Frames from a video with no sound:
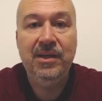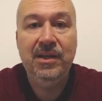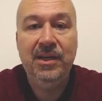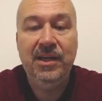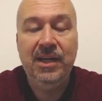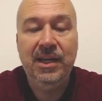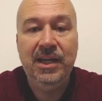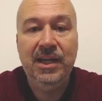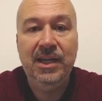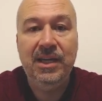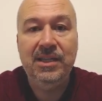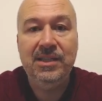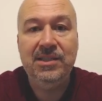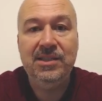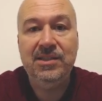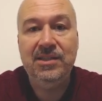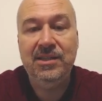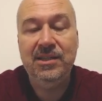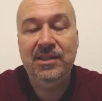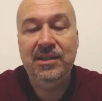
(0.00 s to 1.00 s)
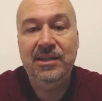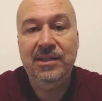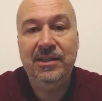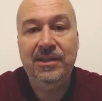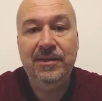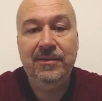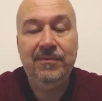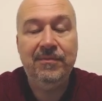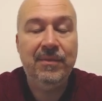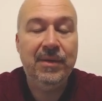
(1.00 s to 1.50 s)
As
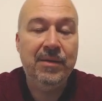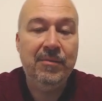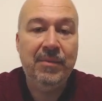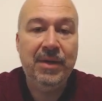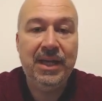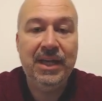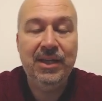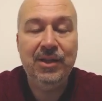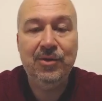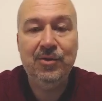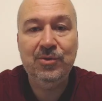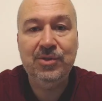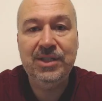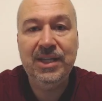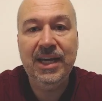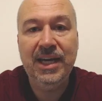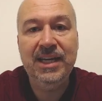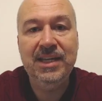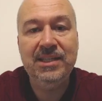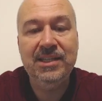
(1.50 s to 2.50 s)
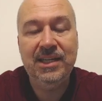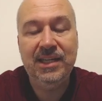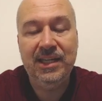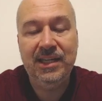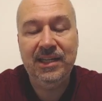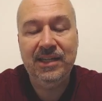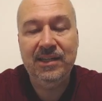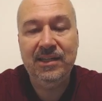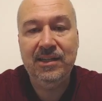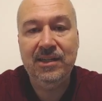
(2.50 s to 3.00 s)
back in those days, I
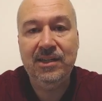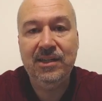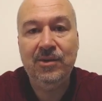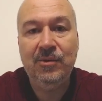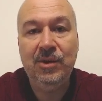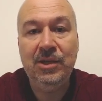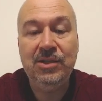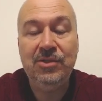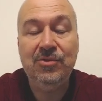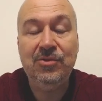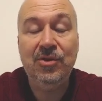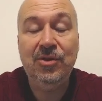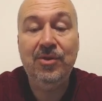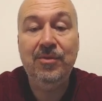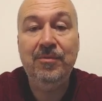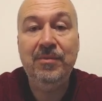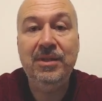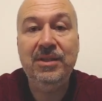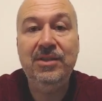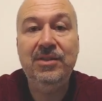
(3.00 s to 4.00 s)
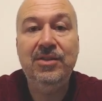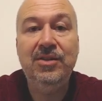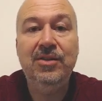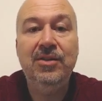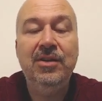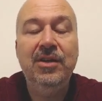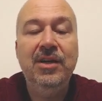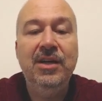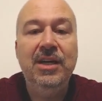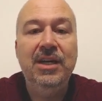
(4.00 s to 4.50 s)
had a quite strong
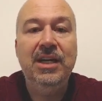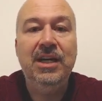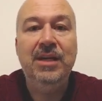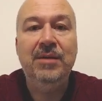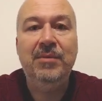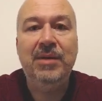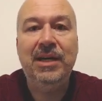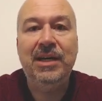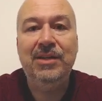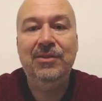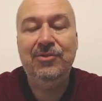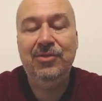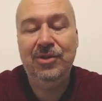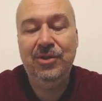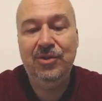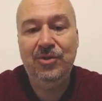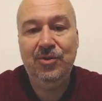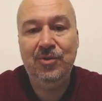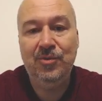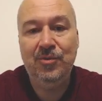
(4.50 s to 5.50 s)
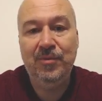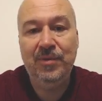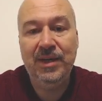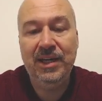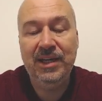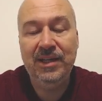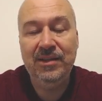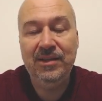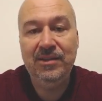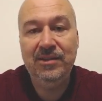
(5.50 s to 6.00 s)
competitor in my country who
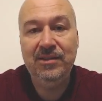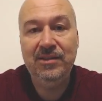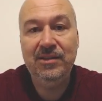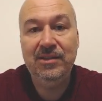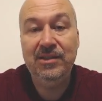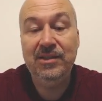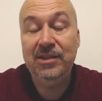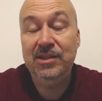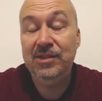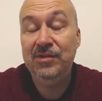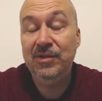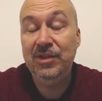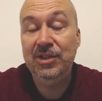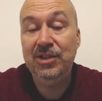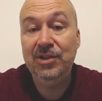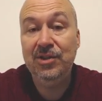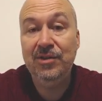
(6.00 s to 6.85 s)
played the Sveshnikov